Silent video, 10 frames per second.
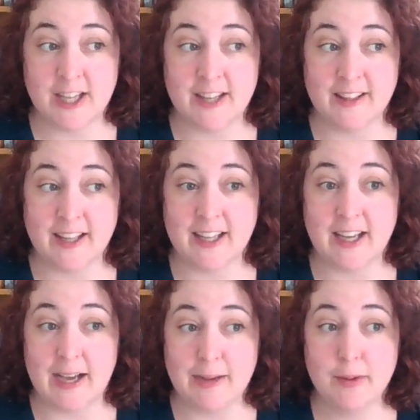and like
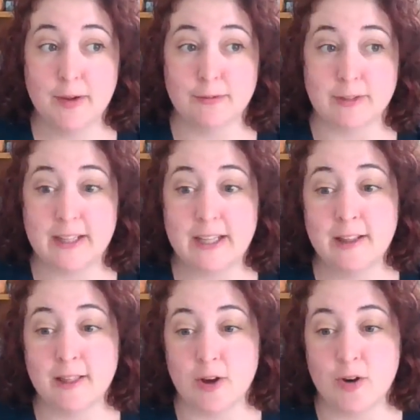I'm really
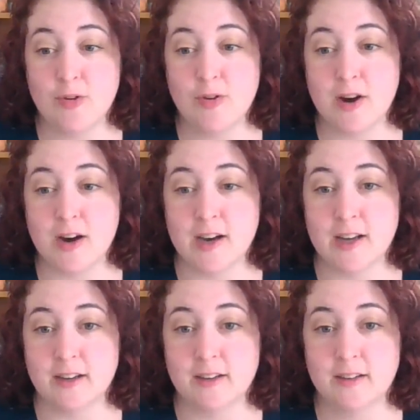low
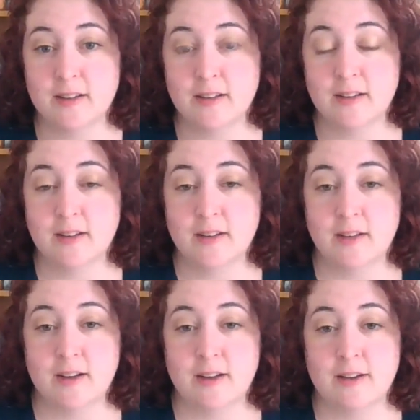on
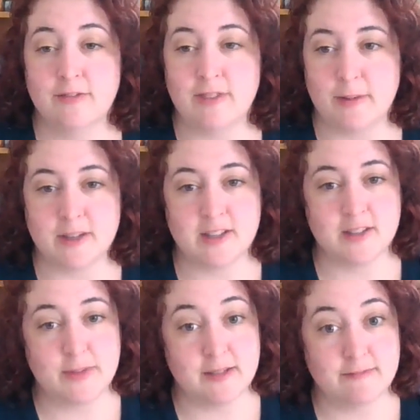fiber to spin.